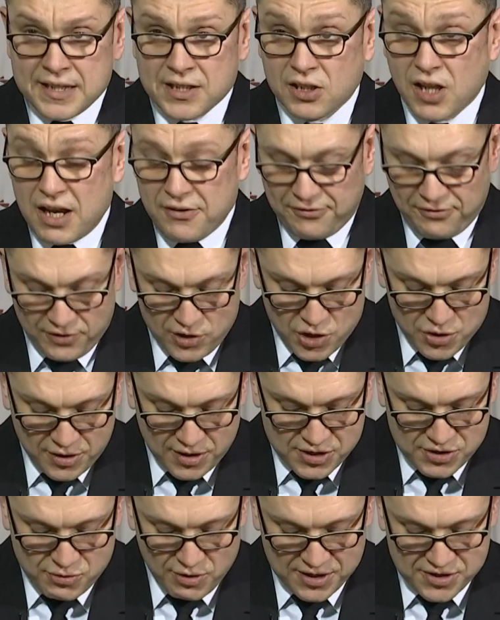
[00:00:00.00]
The life of a
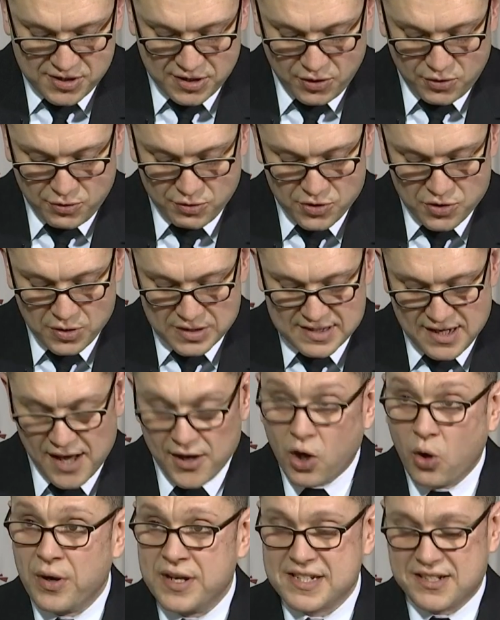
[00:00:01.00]
new construction crew is
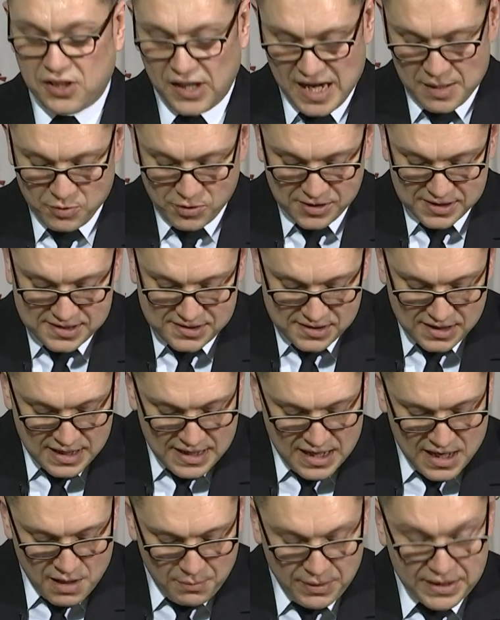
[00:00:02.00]
not always glamorous,
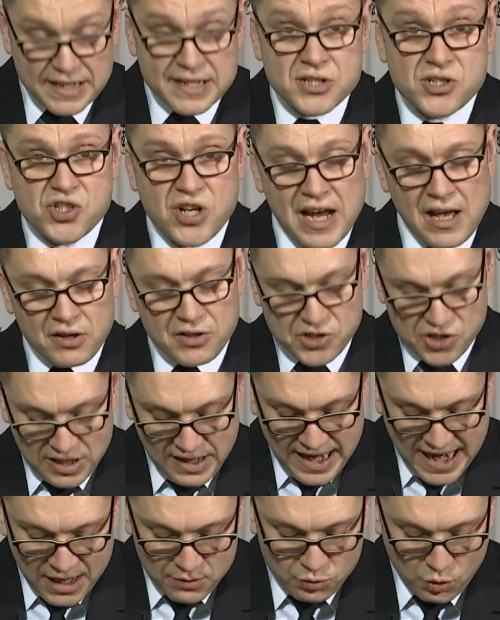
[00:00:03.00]
but it is
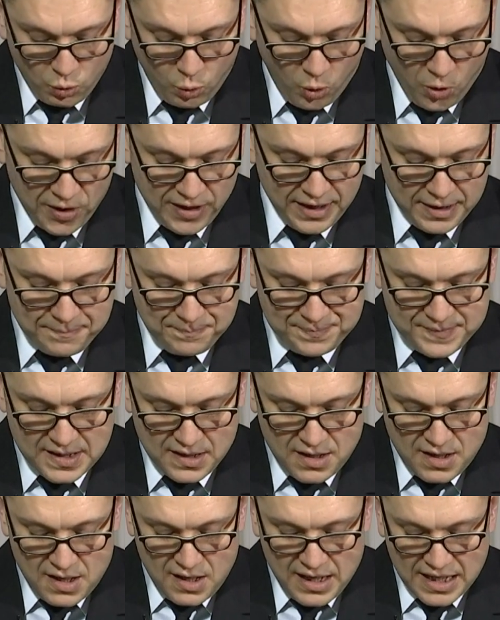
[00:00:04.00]
challenging and rewarding.
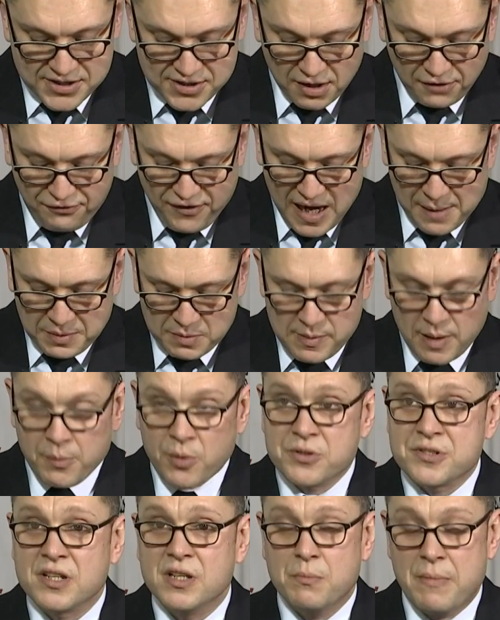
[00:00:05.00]
And to the family
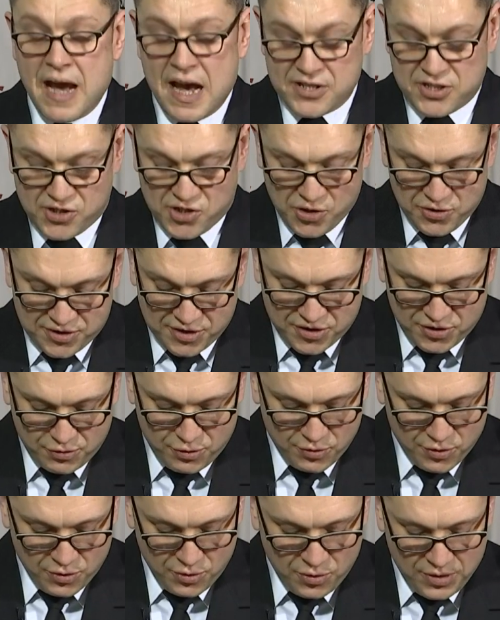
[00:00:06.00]
members of the Massachusetts
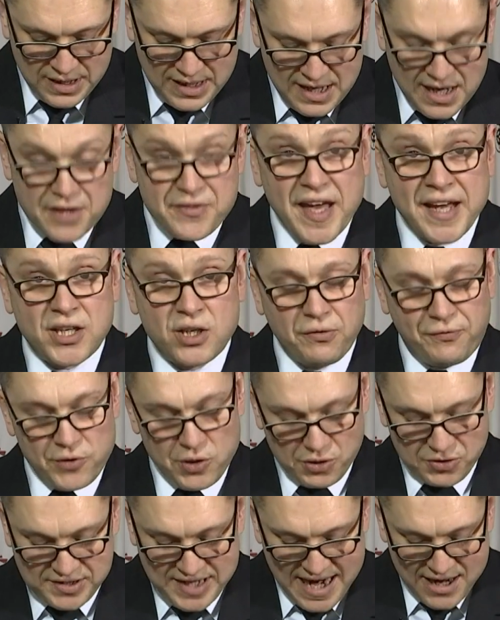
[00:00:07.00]
crew, thank you
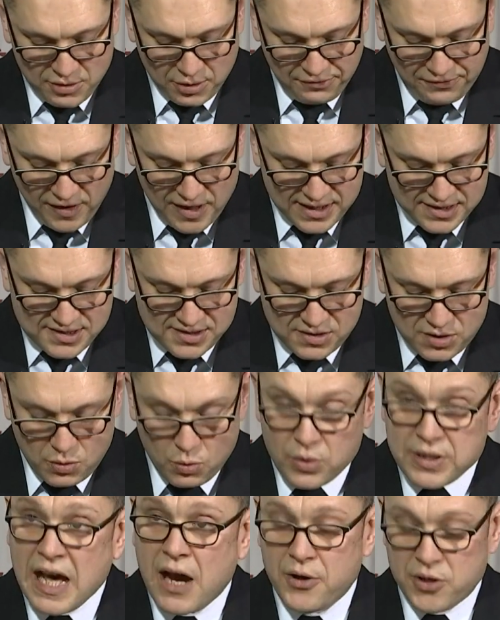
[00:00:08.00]
for your sacrifice.
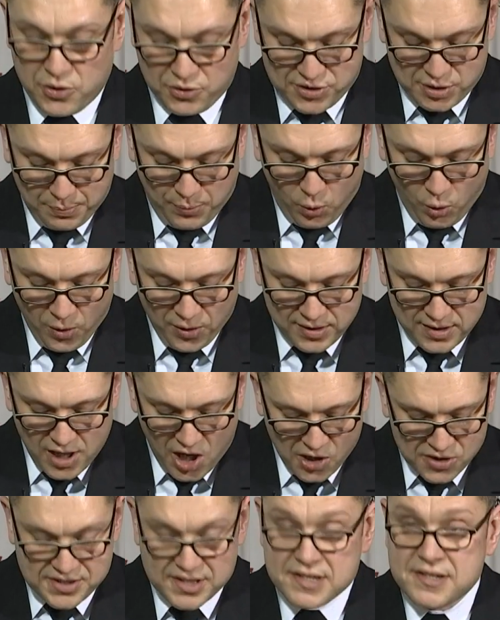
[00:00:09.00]
Without your support,
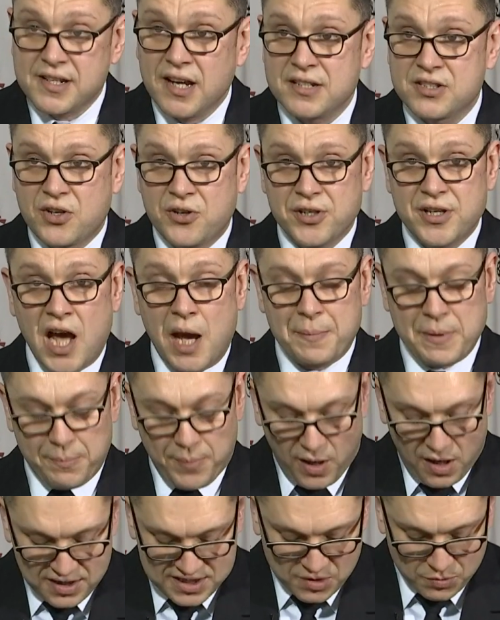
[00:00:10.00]
our success could not be
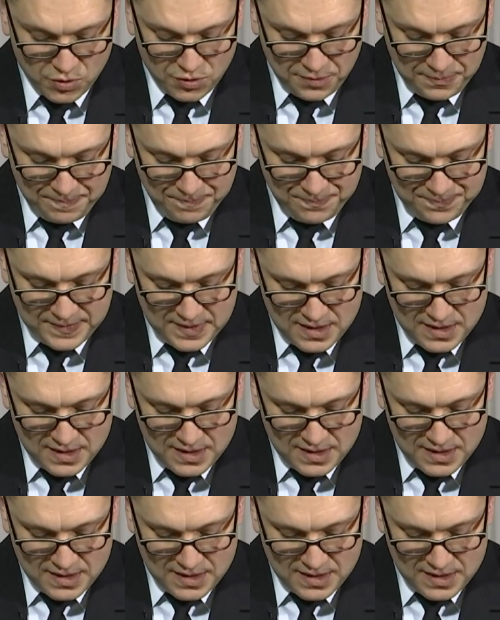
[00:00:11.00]
possible.